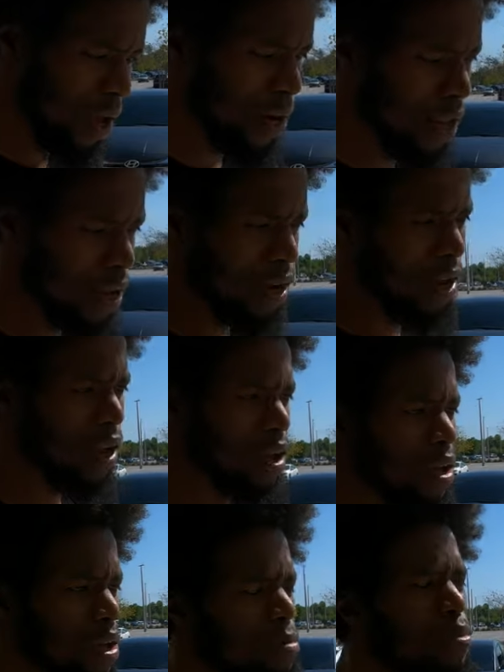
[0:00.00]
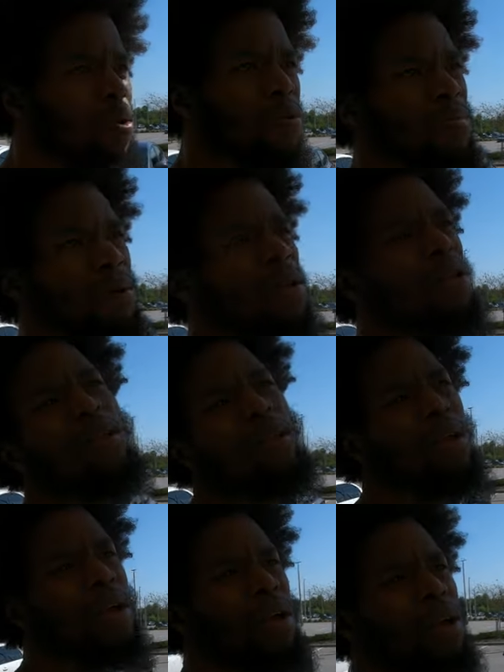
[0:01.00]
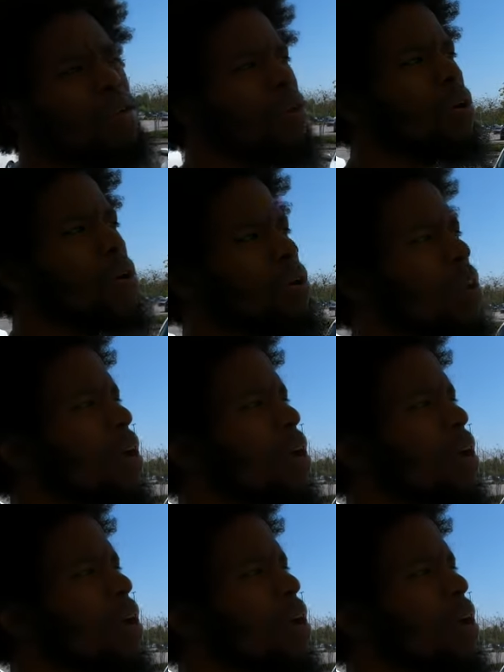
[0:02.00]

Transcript: I needed that cutting board, but it's all good.